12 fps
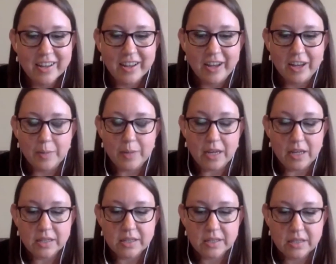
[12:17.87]
and the
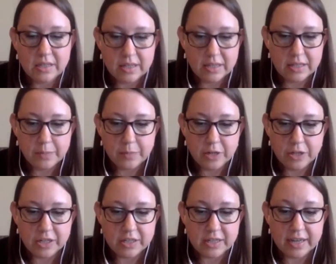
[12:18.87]
1619
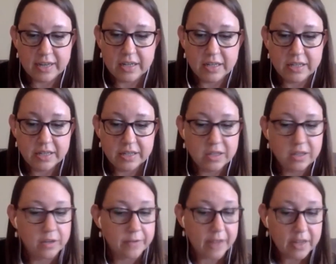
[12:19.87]
project, I can attest to
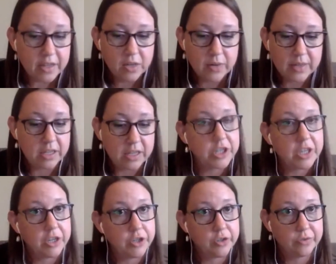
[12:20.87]
their value as
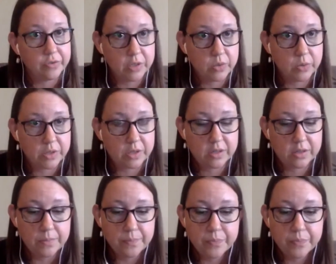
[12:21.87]
educational resources.